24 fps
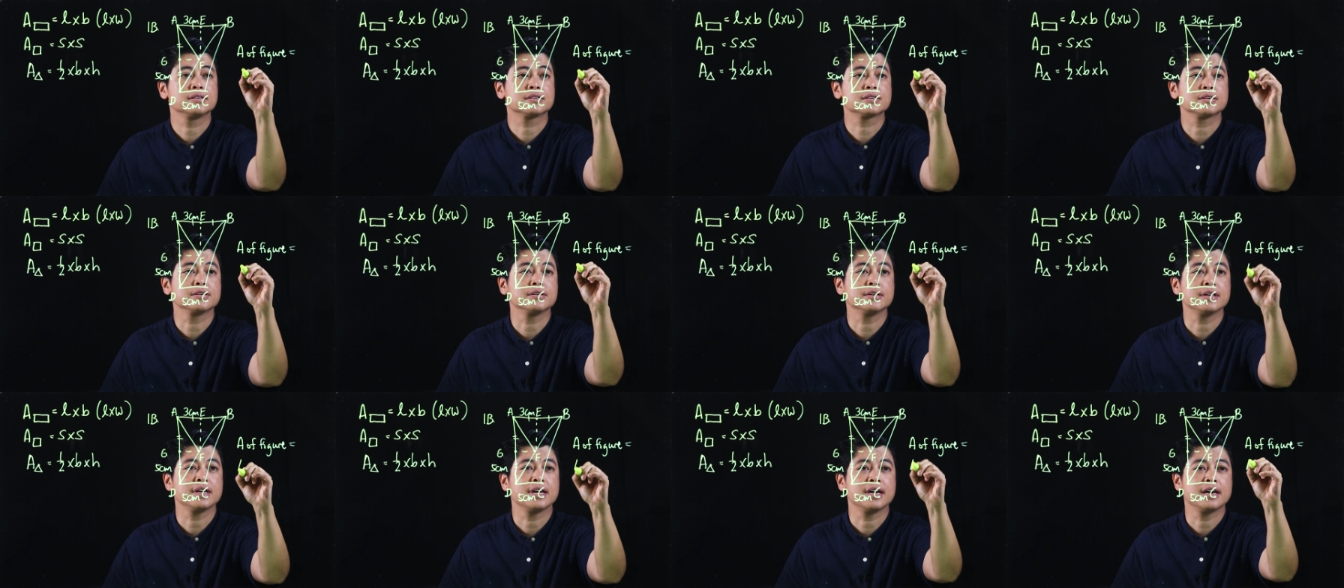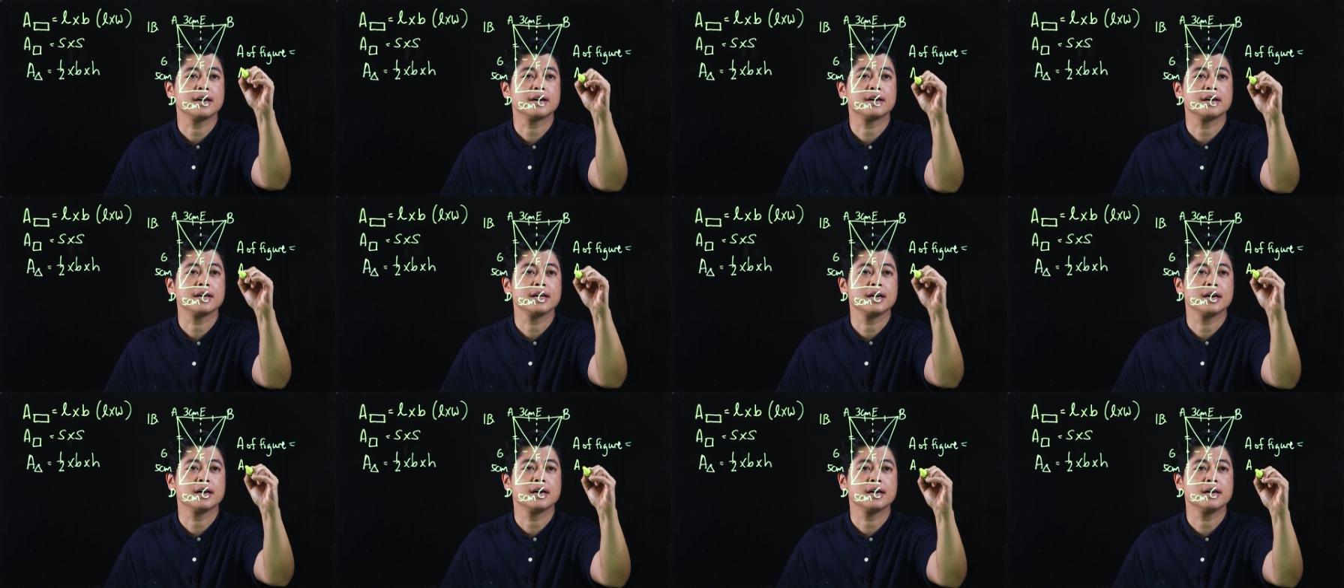so
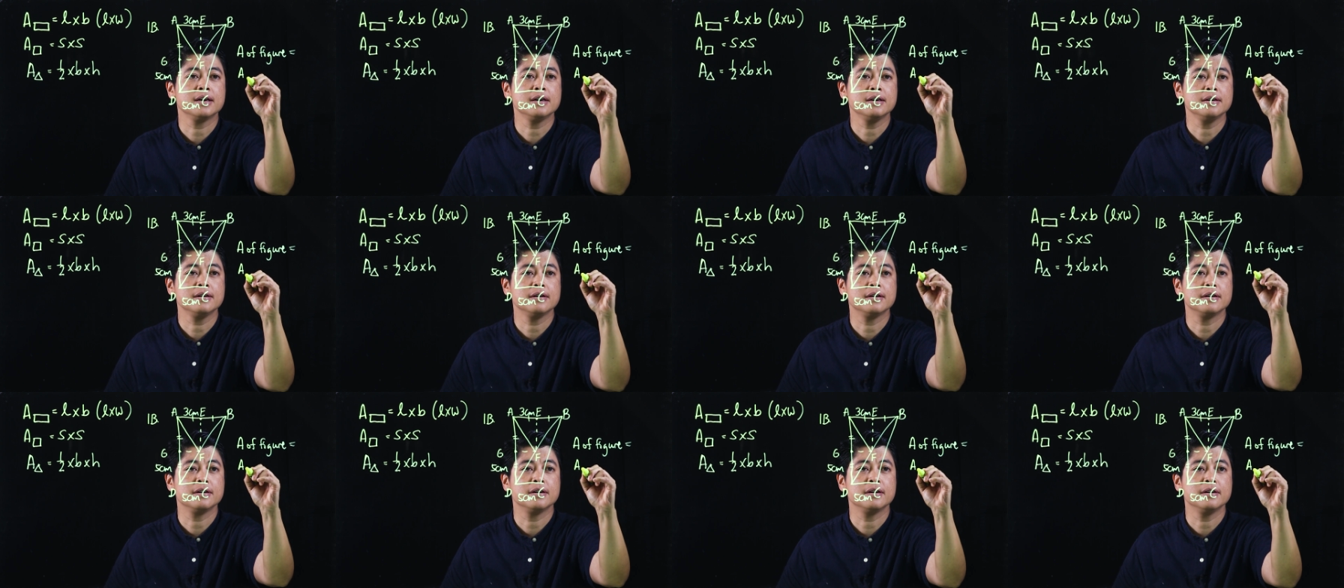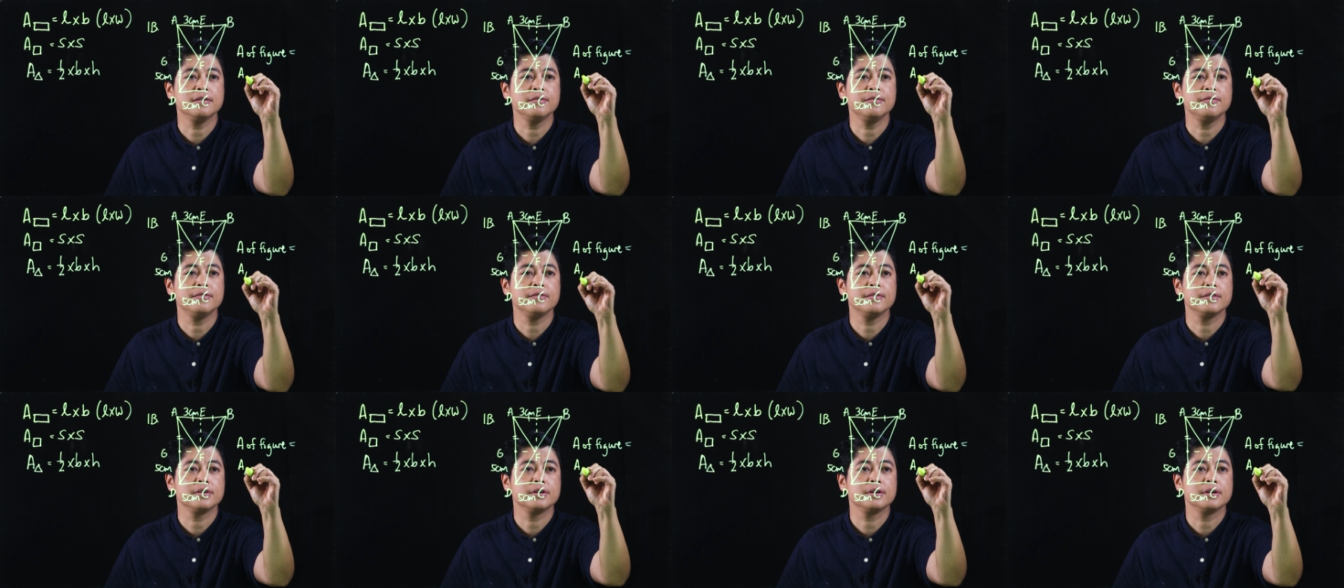area
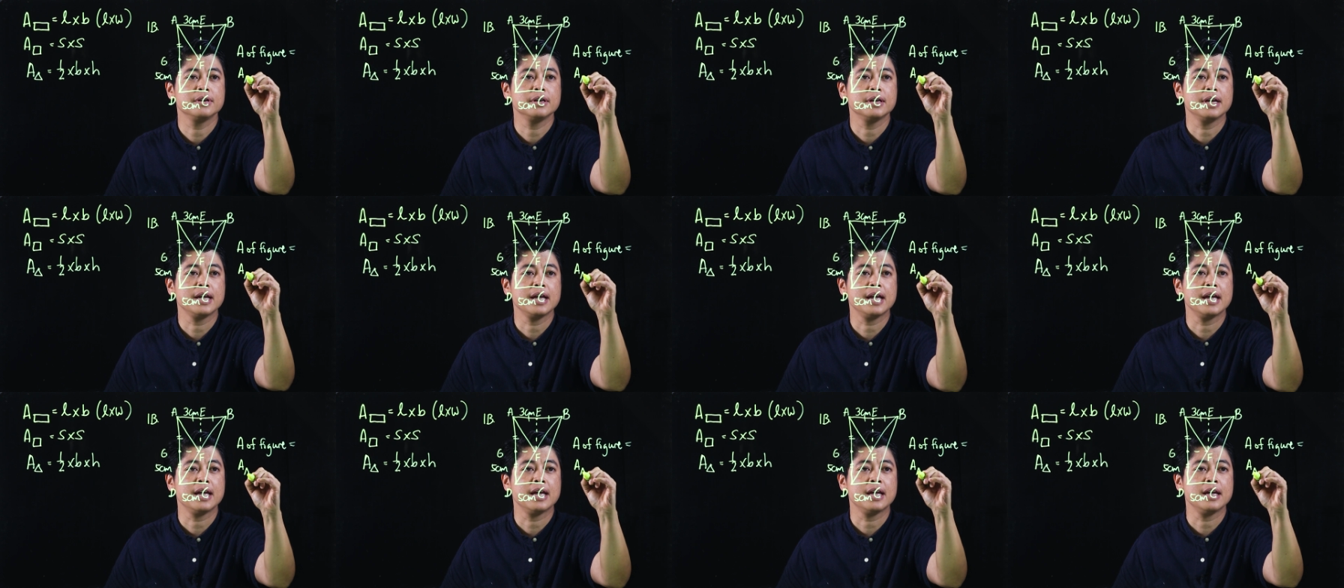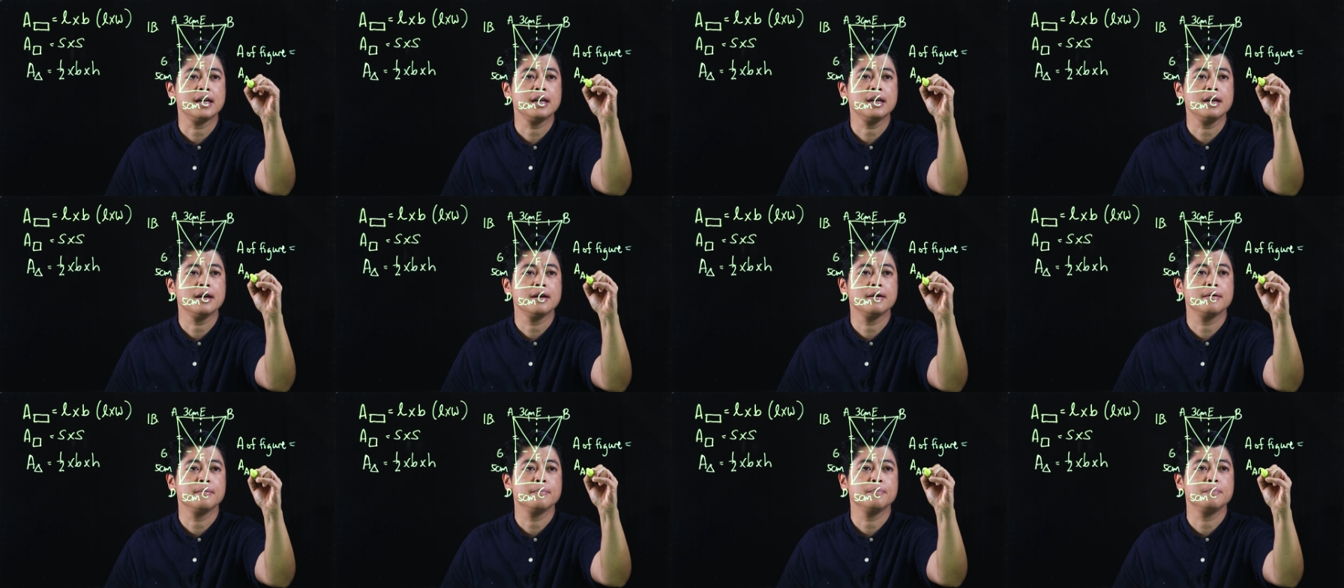of
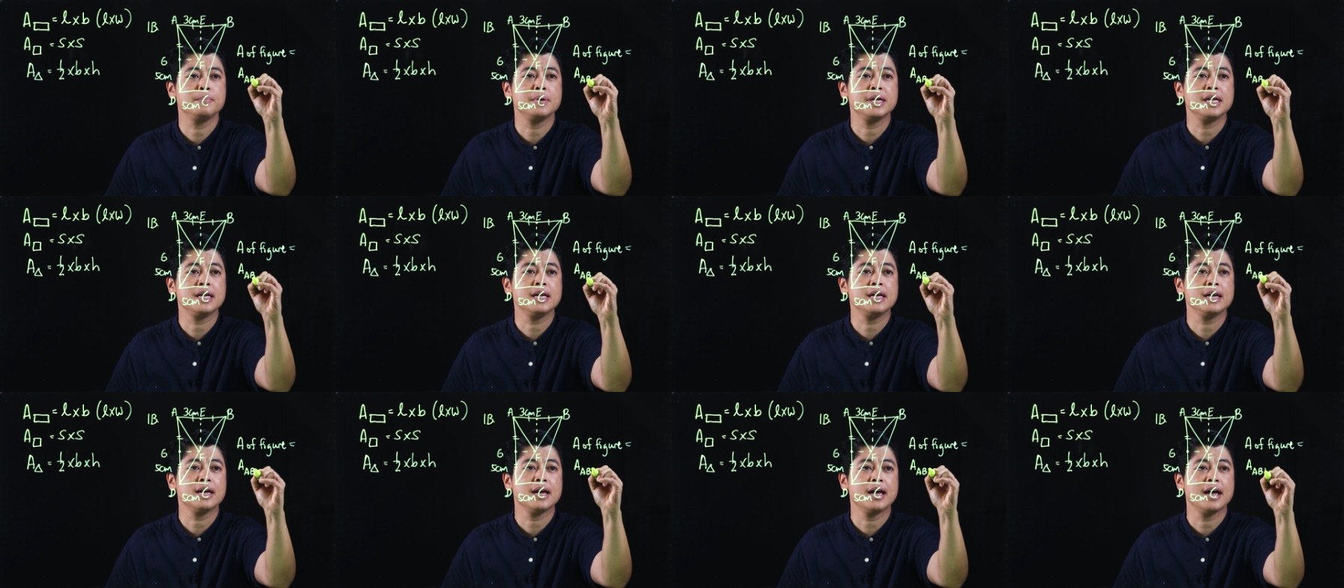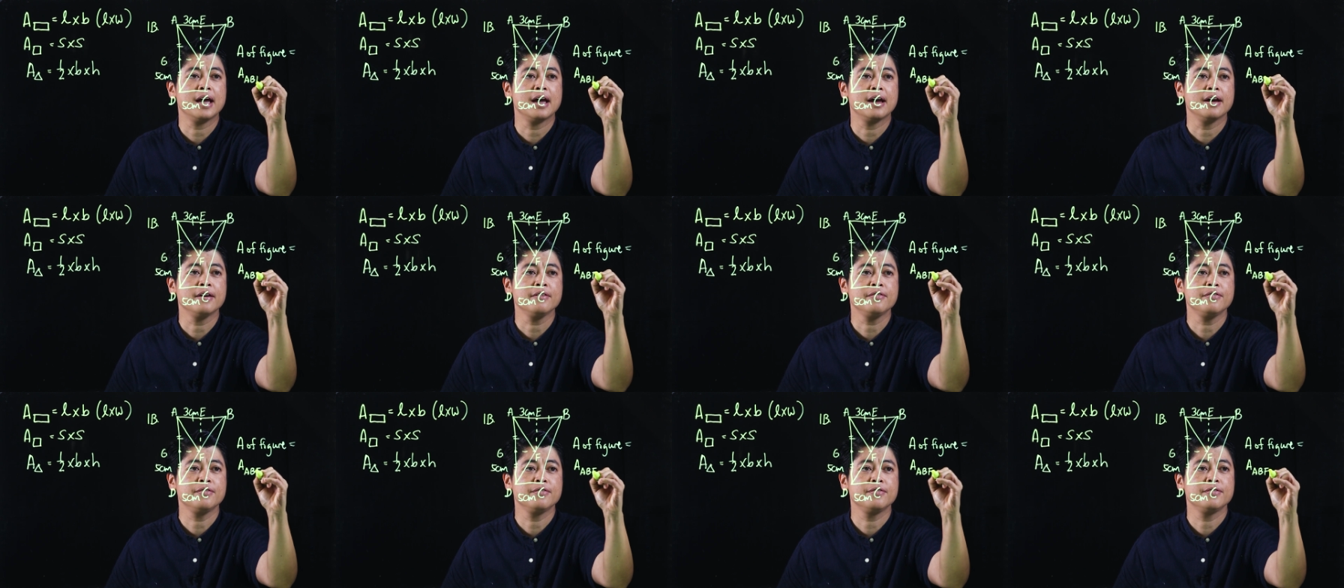
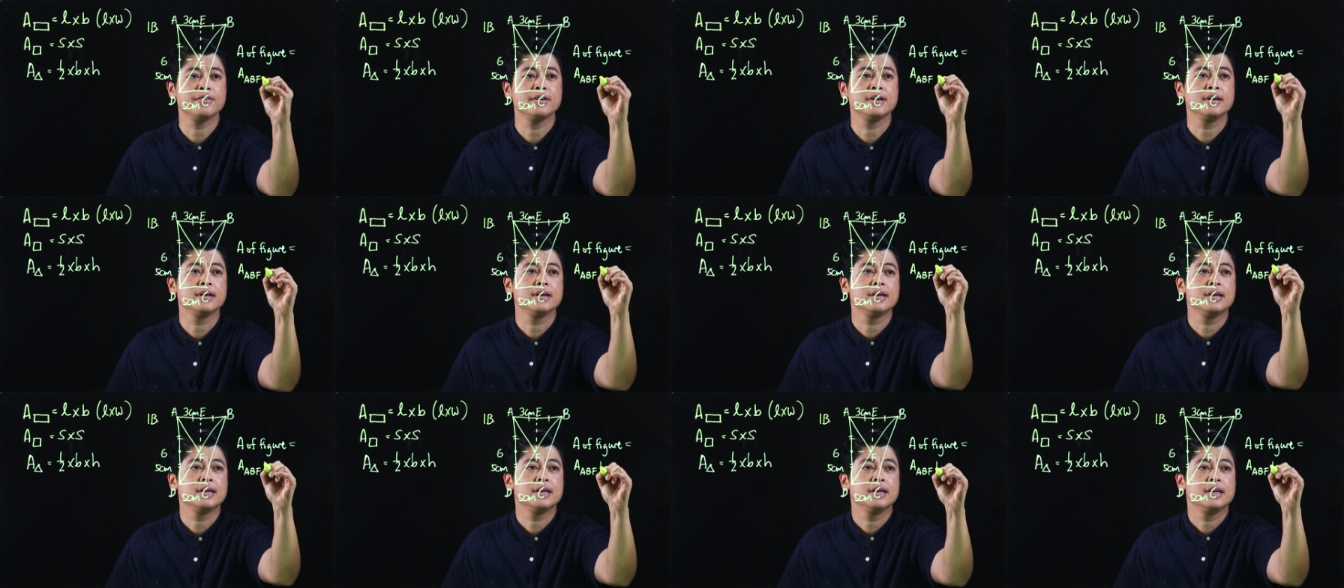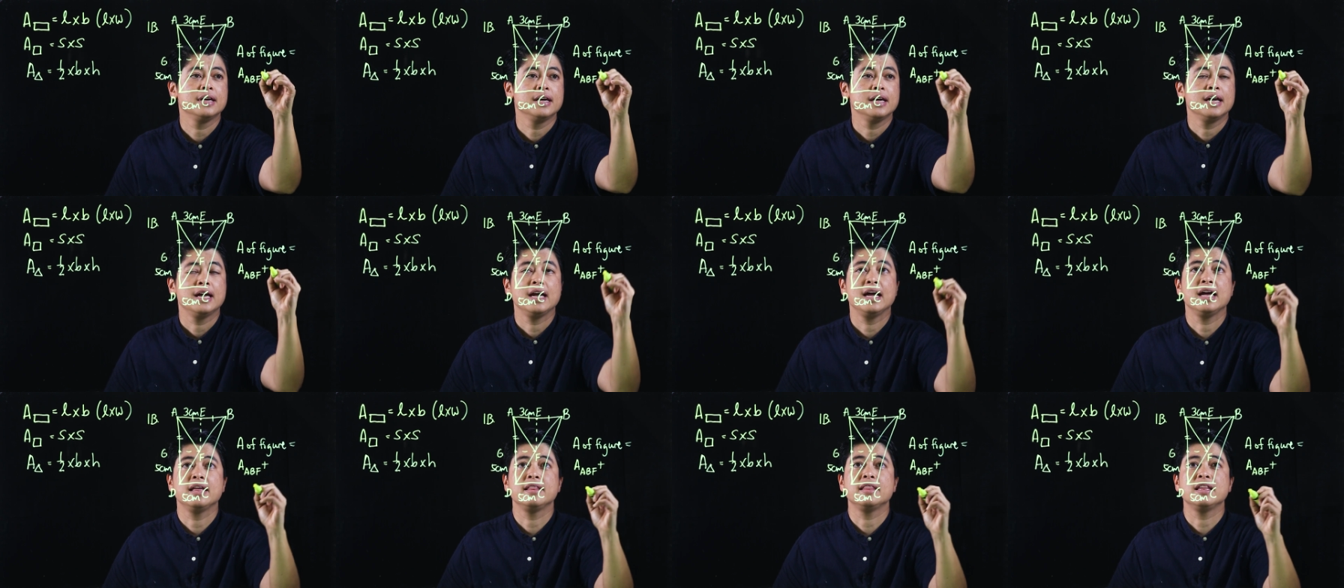ABF,
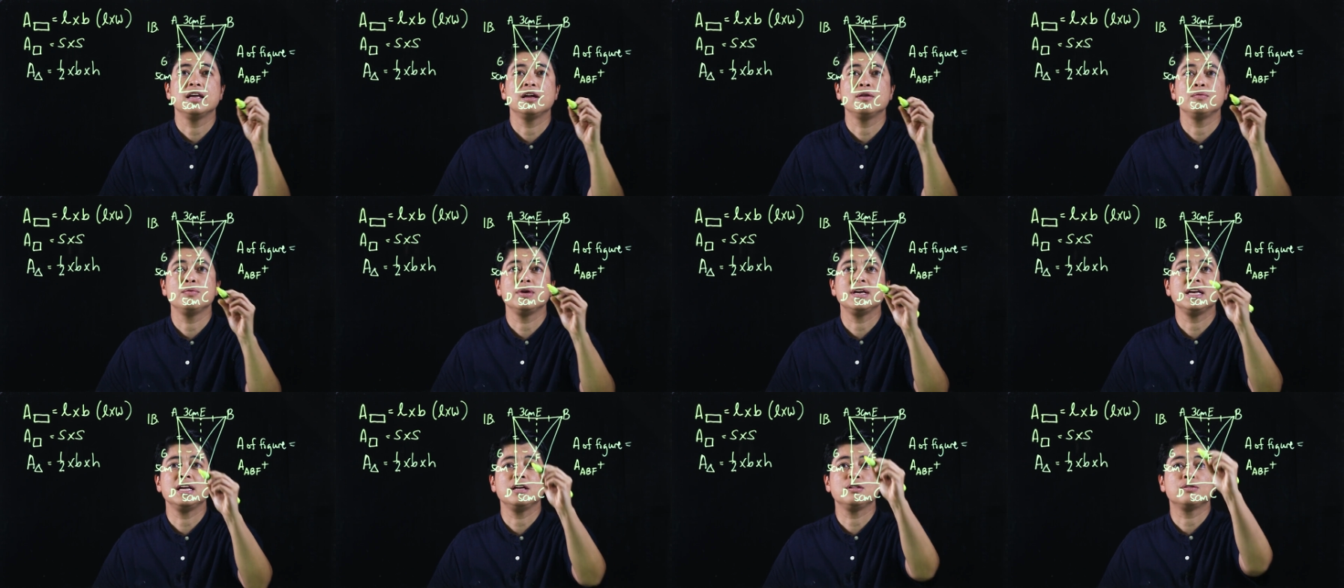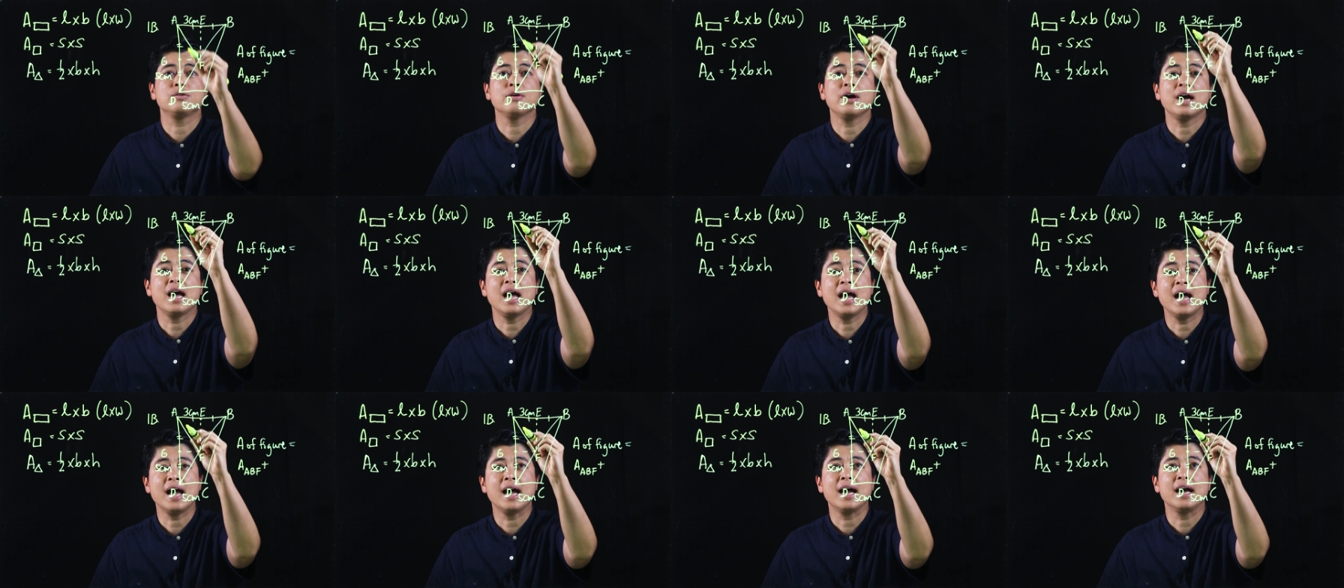and then we need
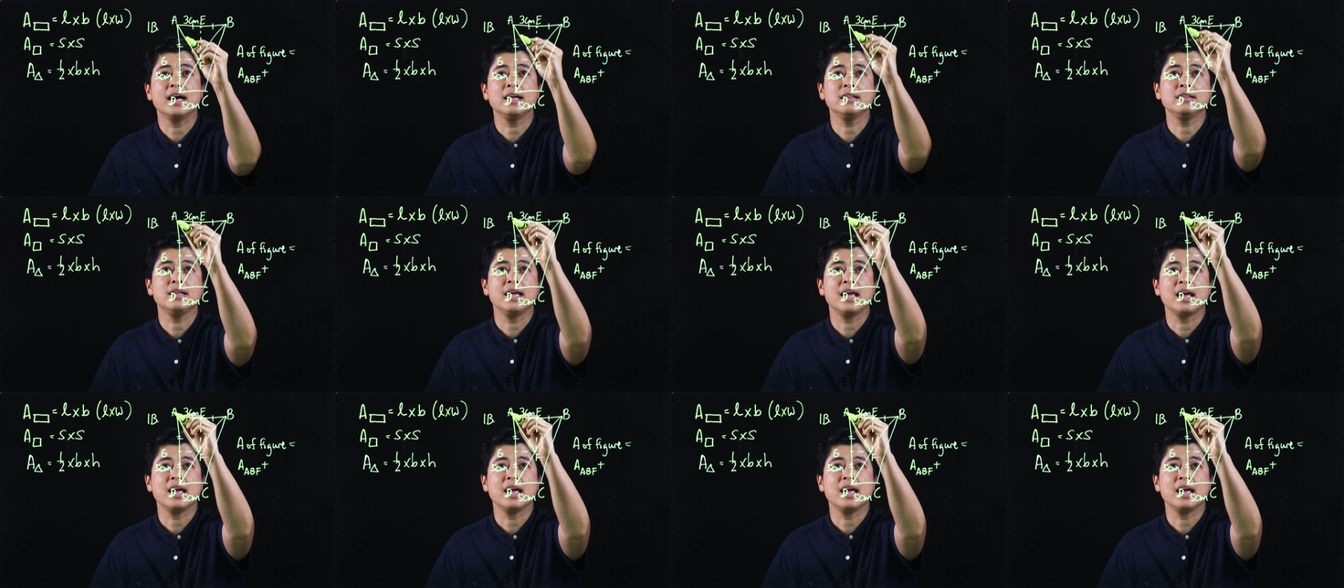to add